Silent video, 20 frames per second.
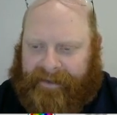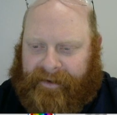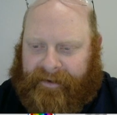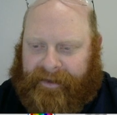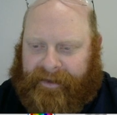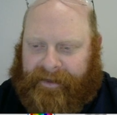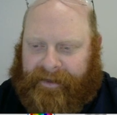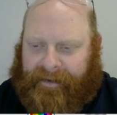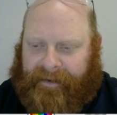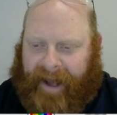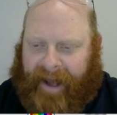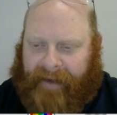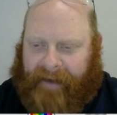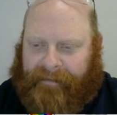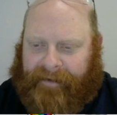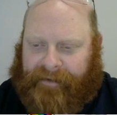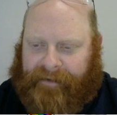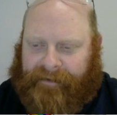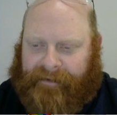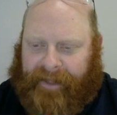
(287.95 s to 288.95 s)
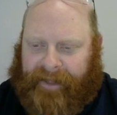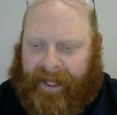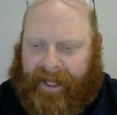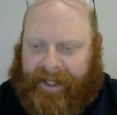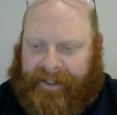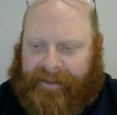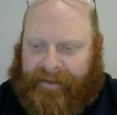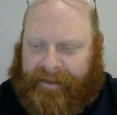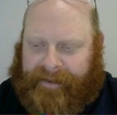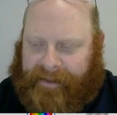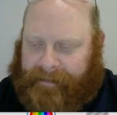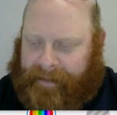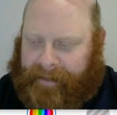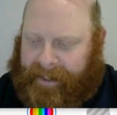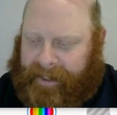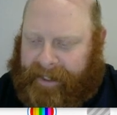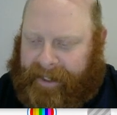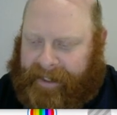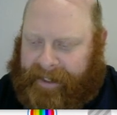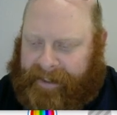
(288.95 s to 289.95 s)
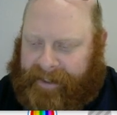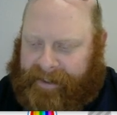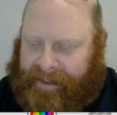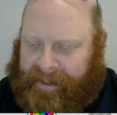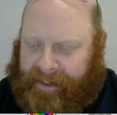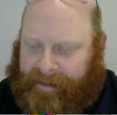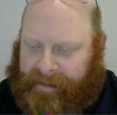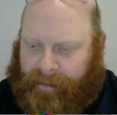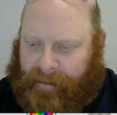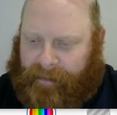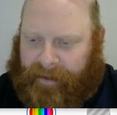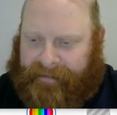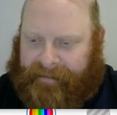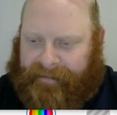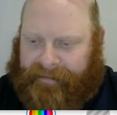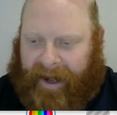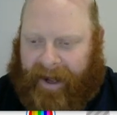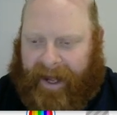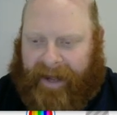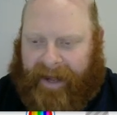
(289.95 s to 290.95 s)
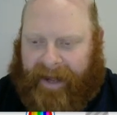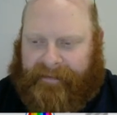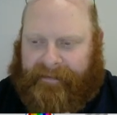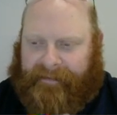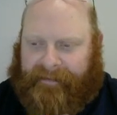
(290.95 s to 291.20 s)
So I'm going to do a 1/2 inch less. So it's going to be 6.5.